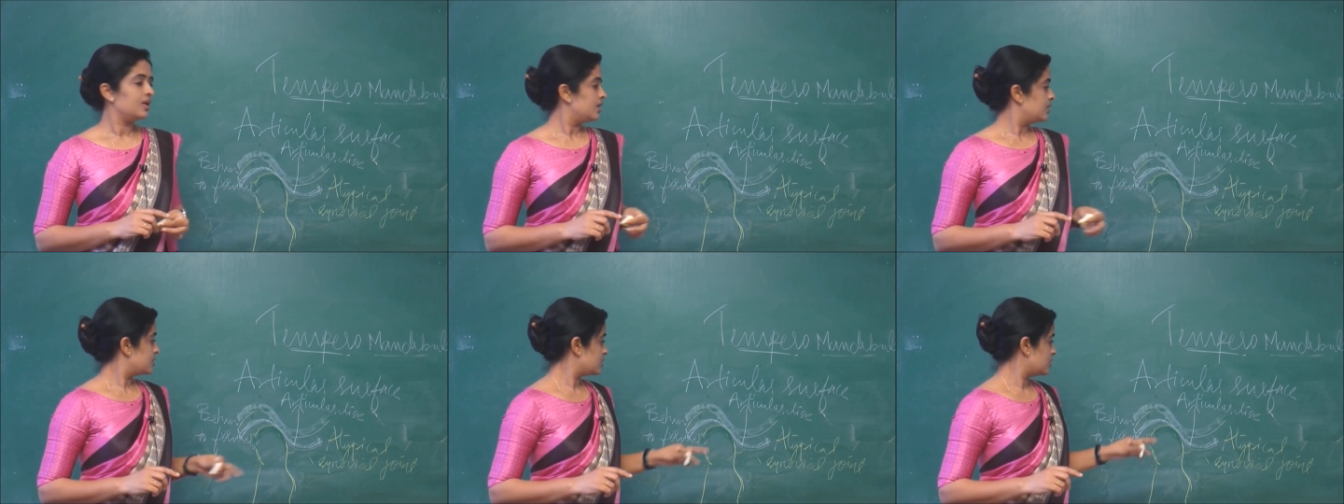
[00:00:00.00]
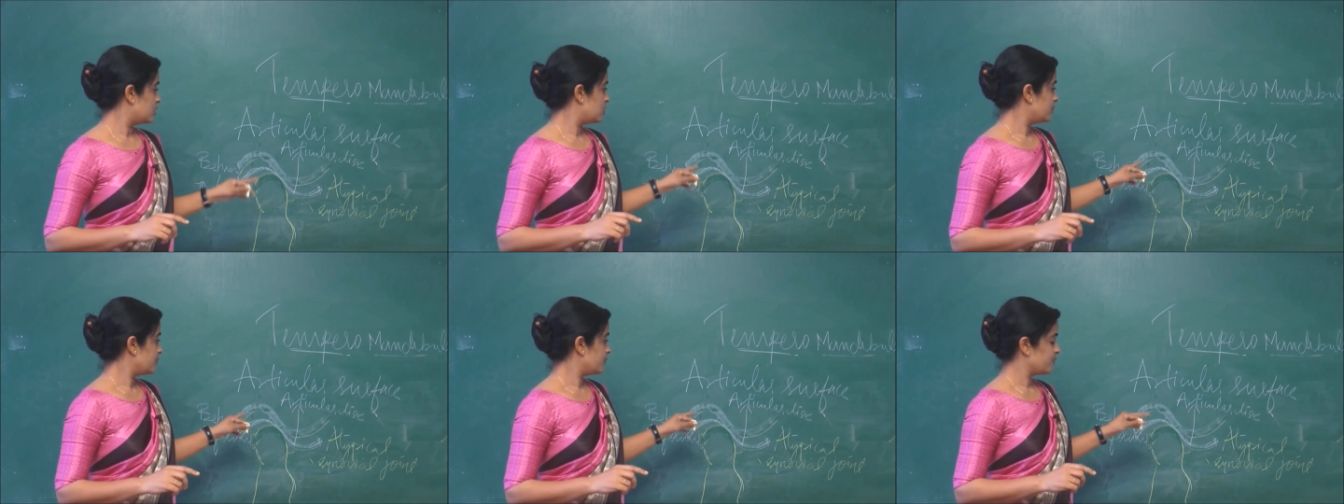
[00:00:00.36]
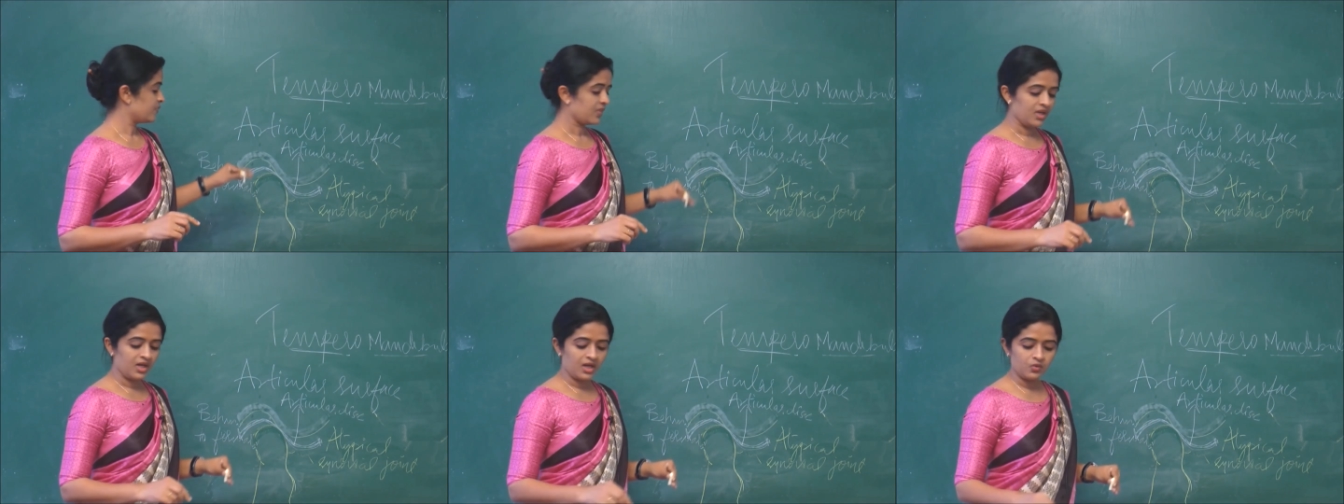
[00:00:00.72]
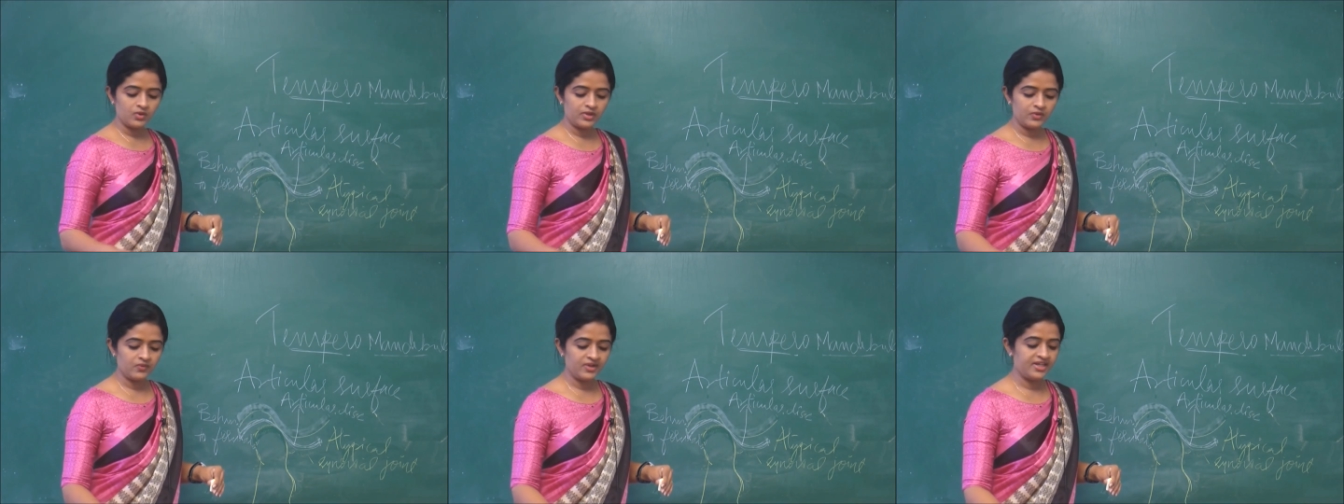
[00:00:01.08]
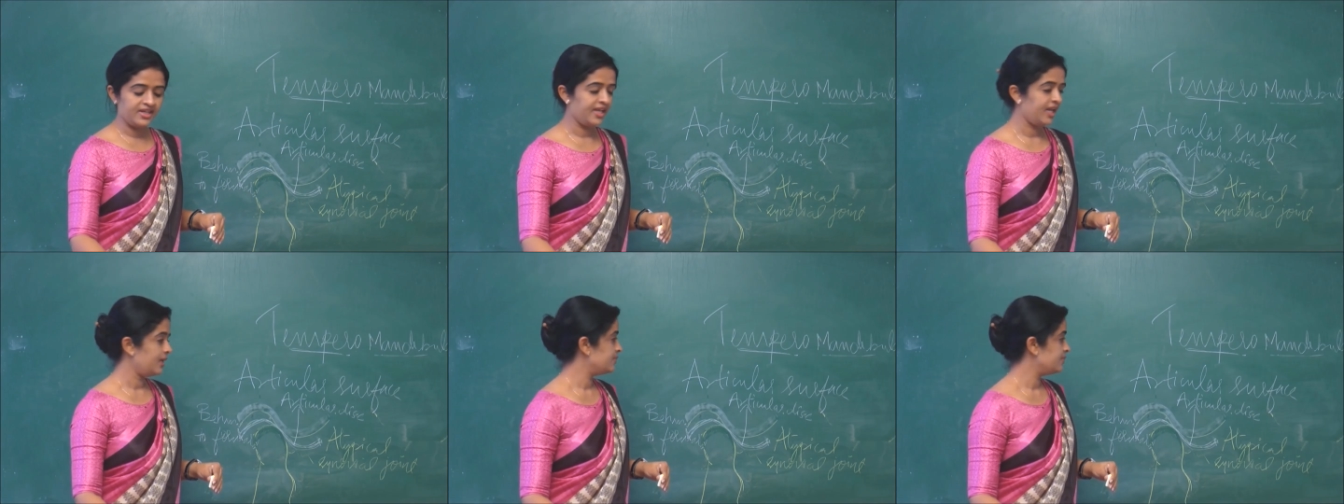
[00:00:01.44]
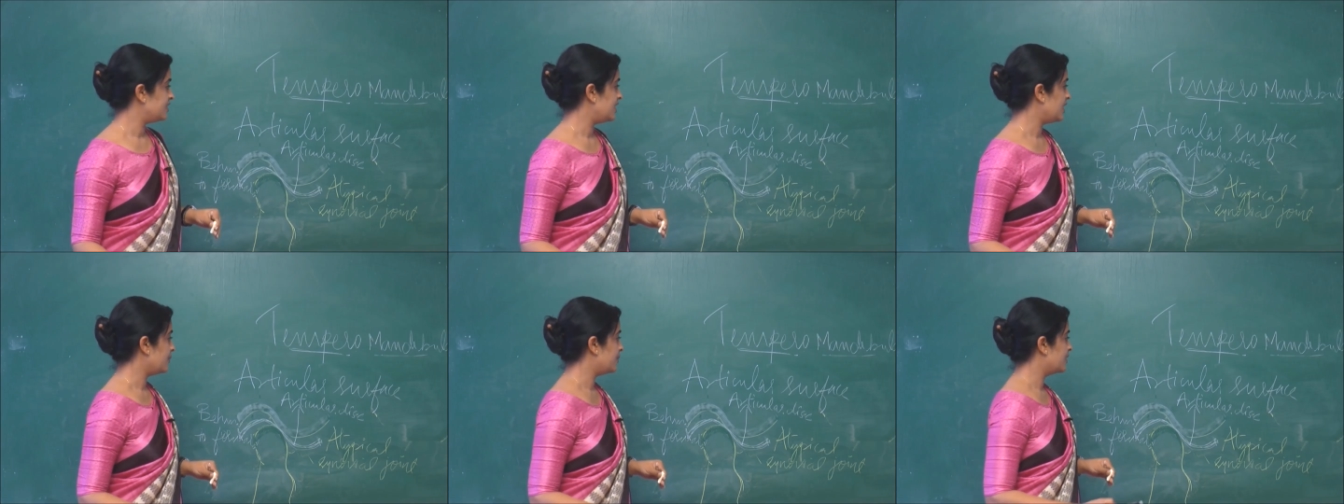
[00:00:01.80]
So, how will we name
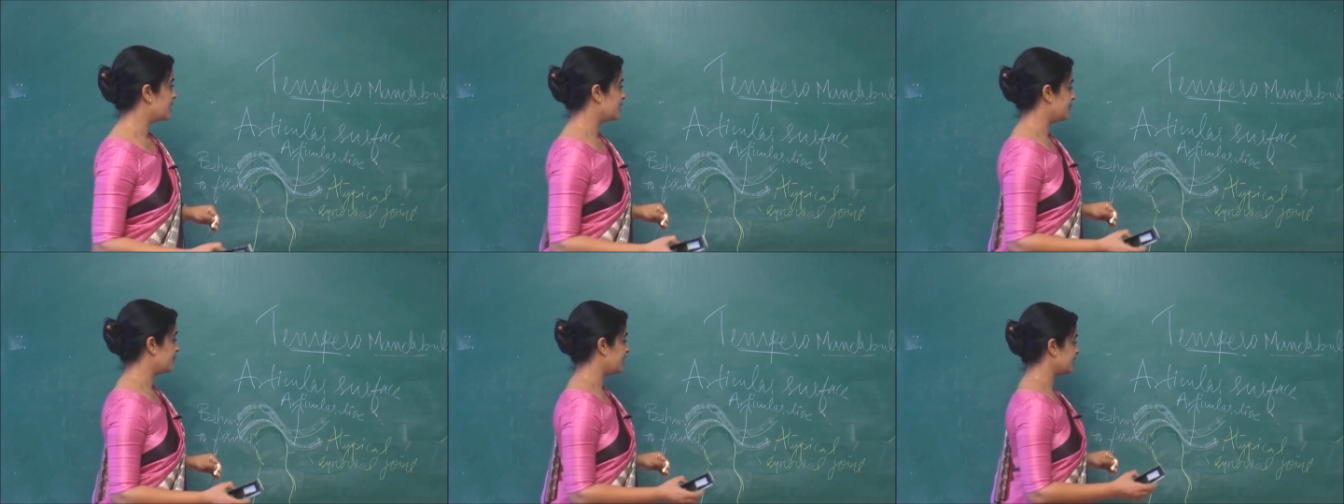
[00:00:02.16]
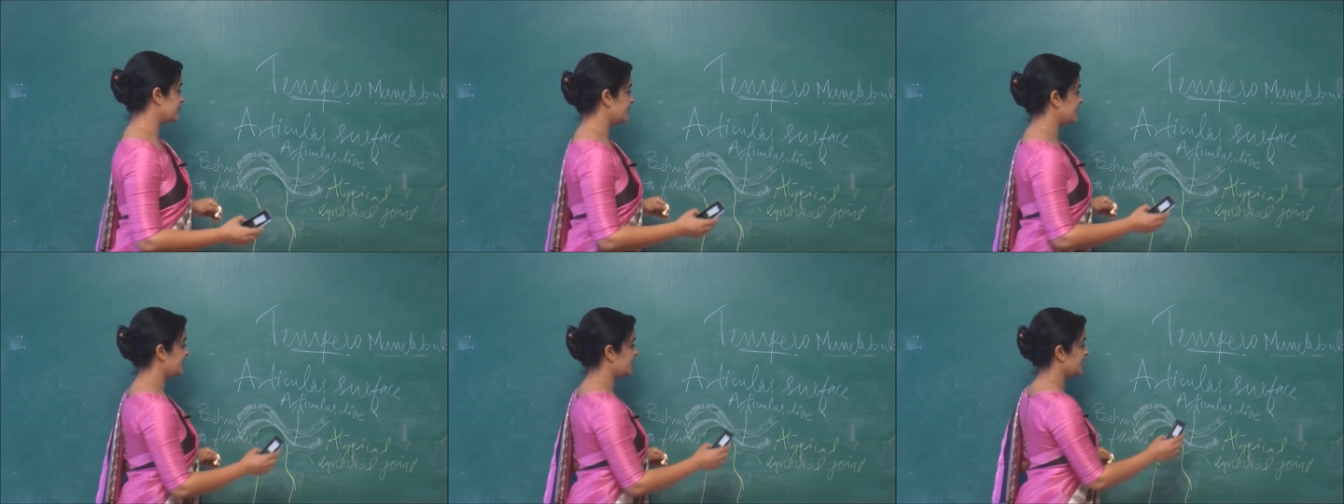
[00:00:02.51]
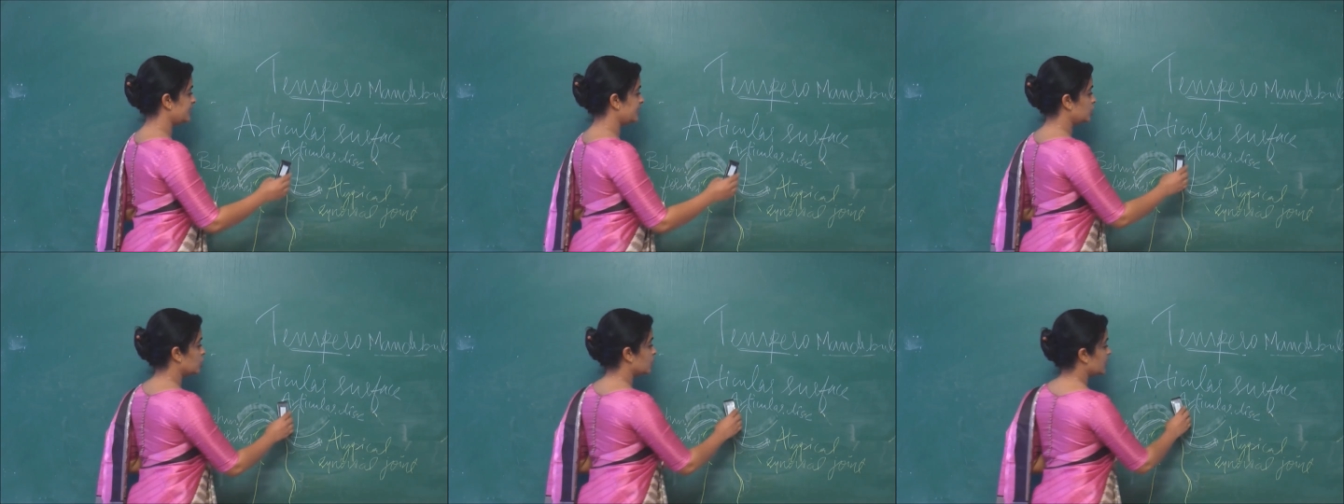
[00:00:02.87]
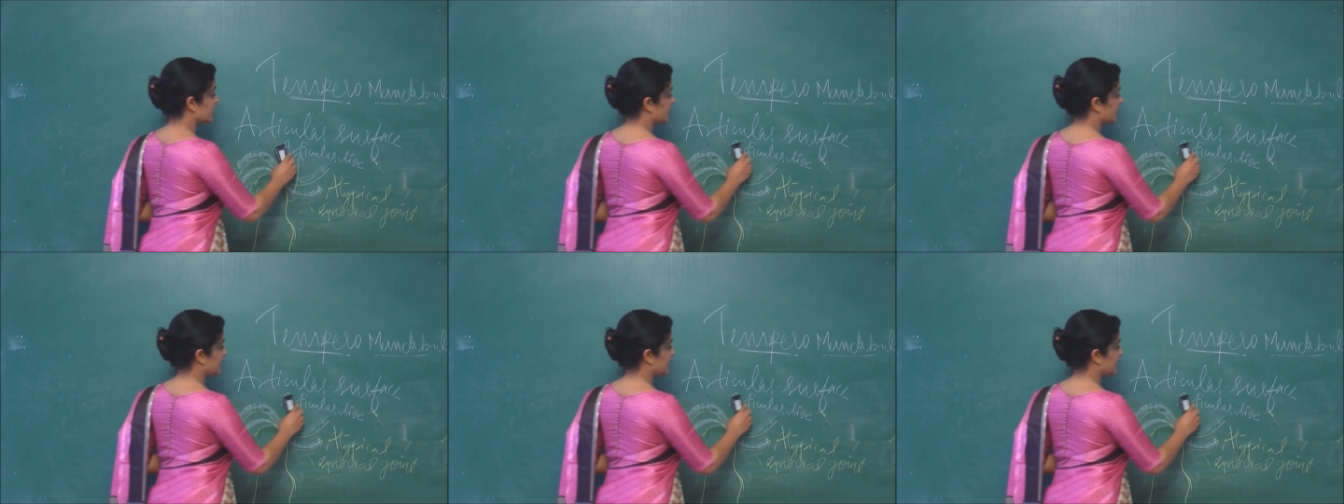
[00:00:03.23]
the upper compartment and lower